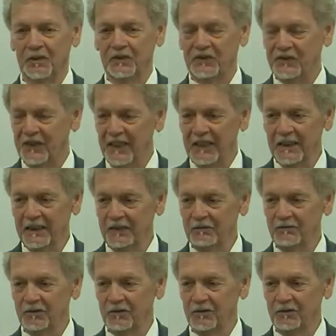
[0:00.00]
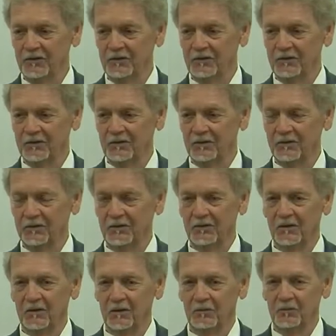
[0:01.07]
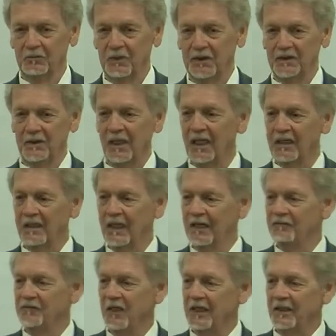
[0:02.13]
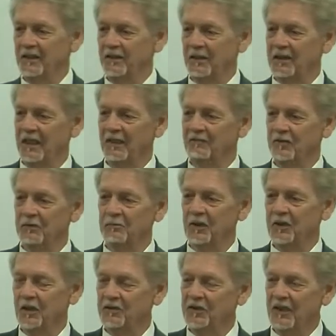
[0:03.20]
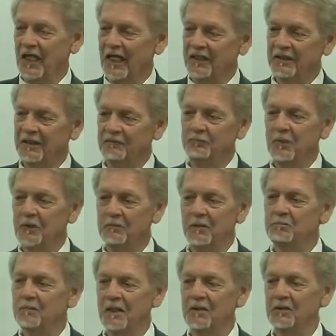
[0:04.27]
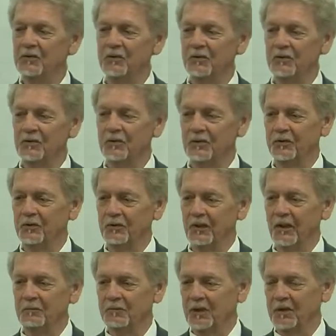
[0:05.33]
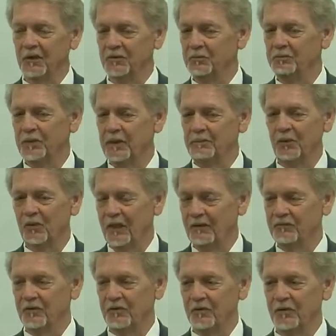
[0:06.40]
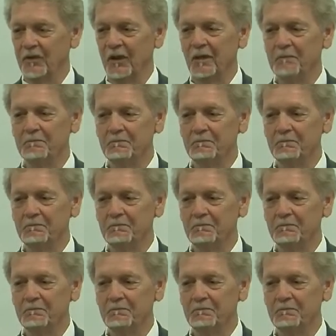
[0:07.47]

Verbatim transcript: be saved, but not have taken the covenant because it hadn't even been ministered to you yet, because people have to do